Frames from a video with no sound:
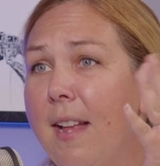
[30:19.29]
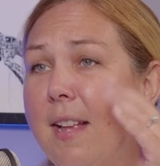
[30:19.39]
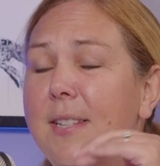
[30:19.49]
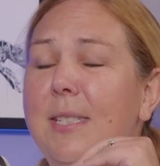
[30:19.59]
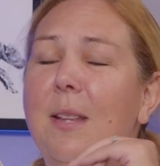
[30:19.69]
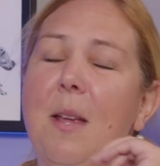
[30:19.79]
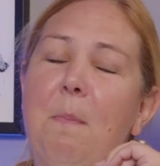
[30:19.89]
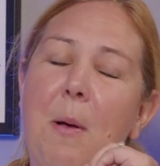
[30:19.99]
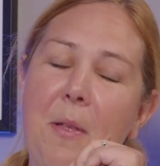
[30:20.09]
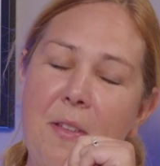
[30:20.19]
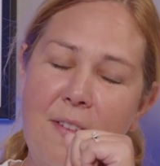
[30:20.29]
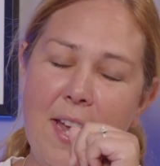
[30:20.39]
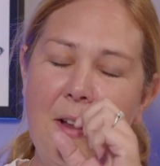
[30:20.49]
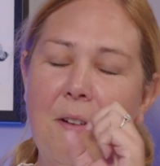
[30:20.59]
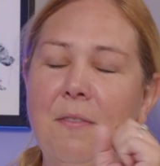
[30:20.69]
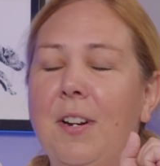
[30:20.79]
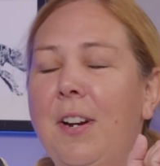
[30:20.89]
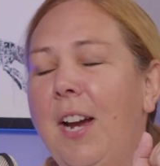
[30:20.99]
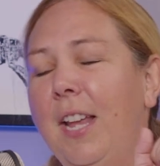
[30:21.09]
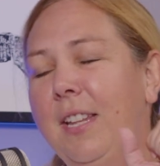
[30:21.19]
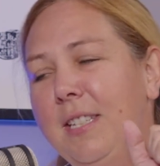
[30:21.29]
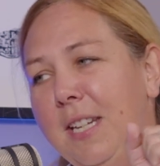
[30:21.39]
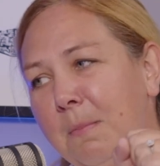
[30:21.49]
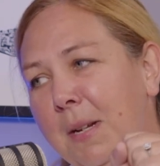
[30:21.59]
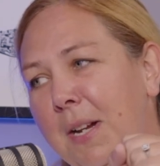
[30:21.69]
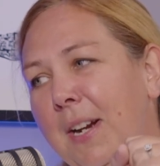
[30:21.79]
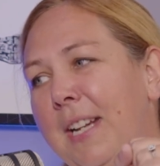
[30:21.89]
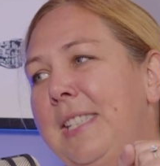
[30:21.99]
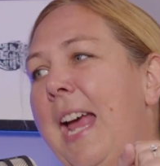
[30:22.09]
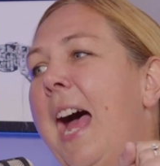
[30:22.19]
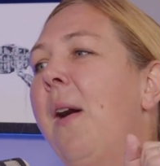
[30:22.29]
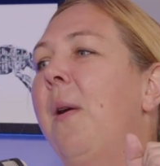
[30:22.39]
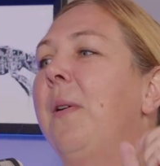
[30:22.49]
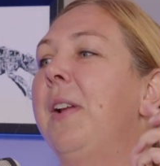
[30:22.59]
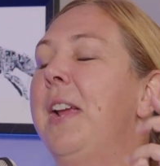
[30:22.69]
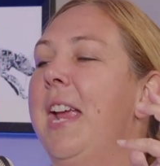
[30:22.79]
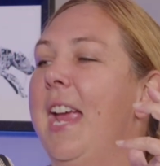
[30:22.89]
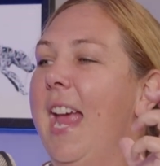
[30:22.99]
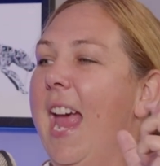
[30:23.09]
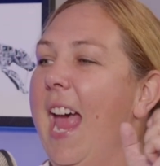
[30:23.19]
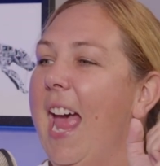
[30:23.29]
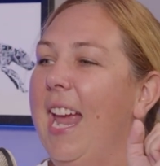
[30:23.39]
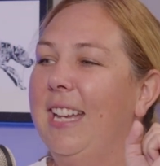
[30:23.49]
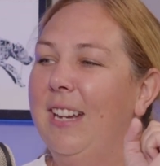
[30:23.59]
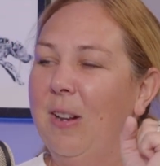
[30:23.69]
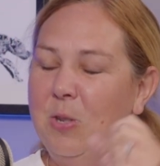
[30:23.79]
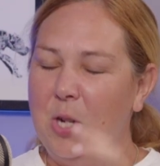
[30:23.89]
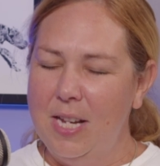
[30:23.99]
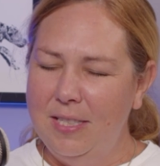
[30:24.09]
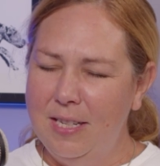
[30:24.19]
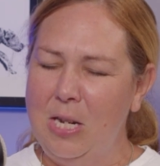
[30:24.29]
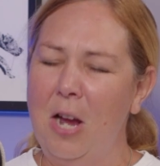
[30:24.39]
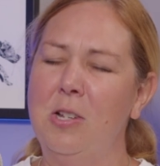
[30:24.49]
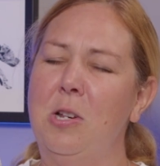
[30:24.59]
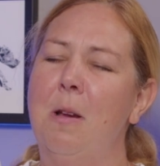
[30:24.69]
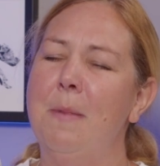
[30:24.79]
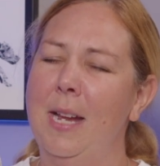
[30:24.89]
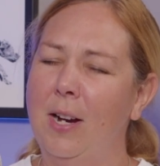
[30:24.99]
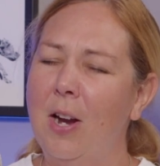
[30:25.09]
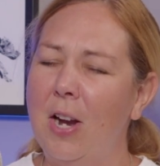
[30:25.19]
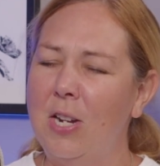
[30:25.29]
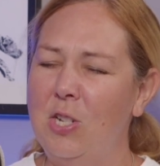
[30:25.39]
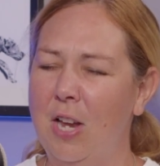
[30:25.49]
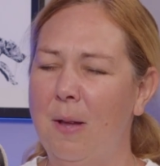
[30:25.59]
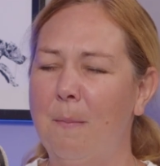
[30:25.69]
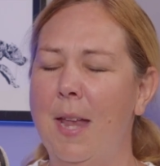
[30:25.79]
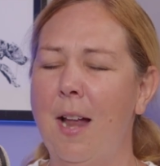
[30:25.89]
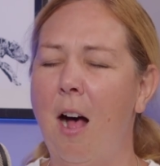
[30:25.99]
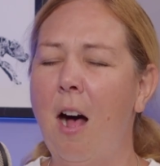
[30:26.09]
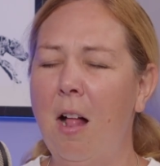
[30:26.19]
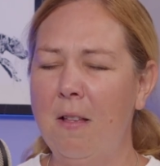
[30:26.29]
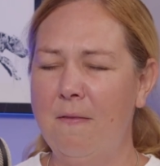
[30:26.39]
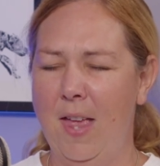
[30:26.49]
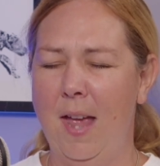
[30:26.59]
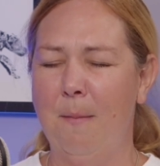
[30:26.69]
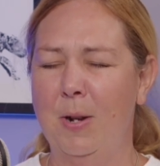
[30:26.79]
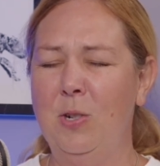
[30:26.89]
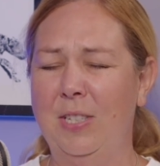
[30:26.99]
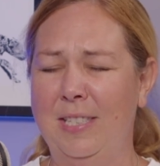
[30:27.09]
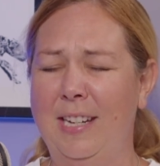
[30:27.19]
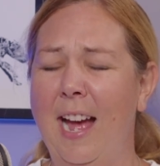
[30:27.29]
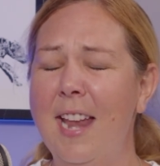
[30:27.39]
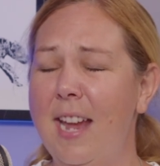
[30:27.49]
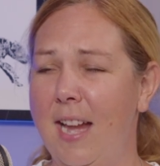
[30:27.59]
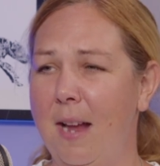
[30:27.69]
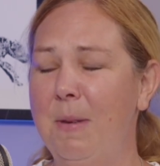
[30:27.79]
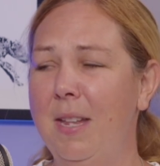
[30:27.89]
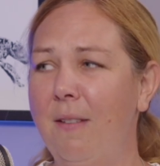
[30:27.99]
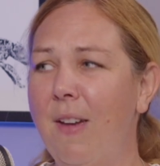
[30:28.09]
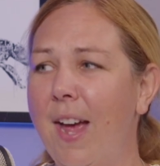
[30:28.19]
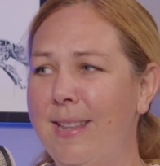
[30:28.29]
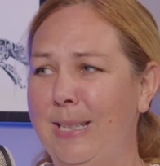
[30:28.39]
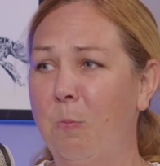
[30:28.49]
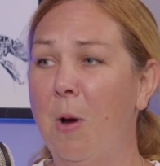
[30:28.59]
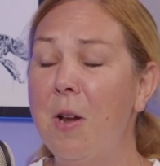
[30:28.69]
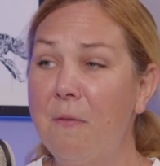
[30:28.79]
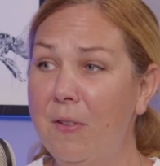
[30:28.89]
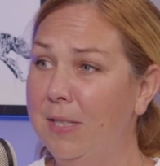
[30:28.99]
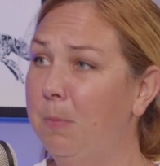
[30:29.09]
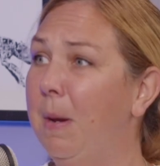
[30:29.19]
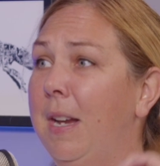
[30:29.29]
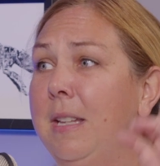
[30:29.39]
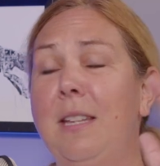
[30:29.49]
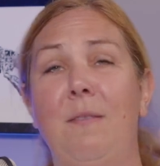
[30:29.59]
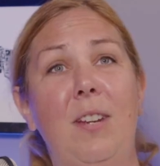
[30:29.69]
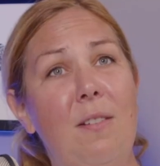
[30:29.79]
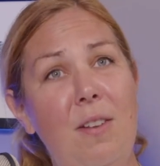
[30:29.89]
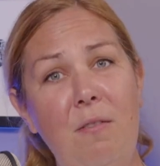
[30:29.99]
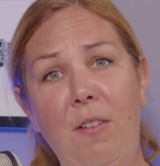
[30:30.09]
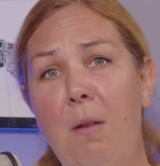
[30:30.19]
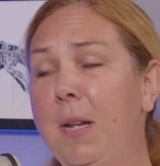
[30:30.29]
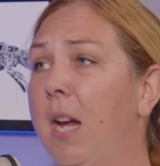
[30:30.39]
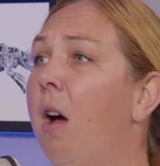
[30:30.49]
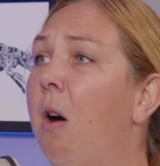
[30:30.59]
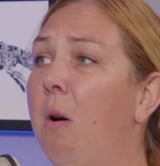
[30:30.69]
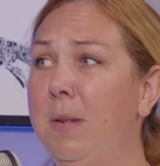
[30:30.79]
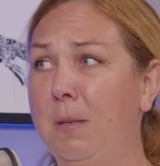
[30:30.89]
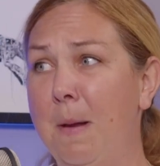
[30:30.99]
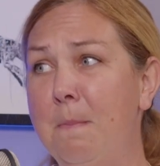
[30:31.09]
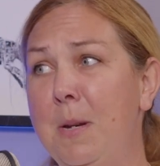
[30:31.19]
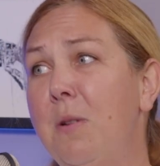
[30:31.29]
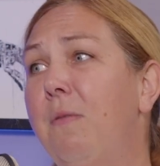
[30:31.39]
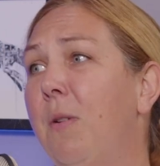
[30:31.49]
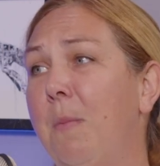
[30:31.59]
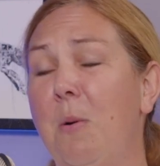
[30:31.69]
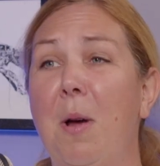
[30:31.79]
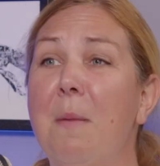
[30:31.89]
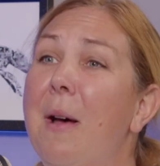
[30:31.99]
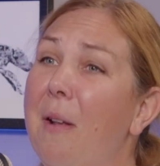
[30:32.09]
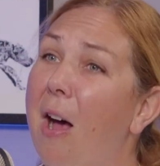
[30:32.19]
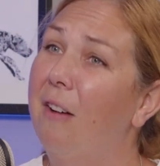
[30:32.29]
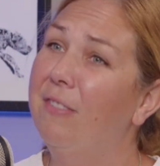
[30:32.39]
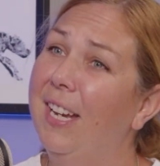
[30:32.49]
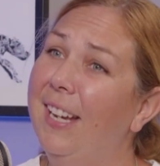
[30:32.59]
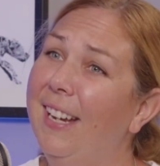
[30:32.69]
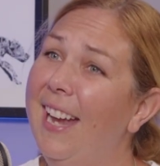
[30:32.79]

Mm-hmm. So they pull the van over, and the team leader gets out and you know tries to talk to him and encourage him and all of them are just gutted i mean they've had this wonderful experience they've given a family a home it's been beautiful but what about javi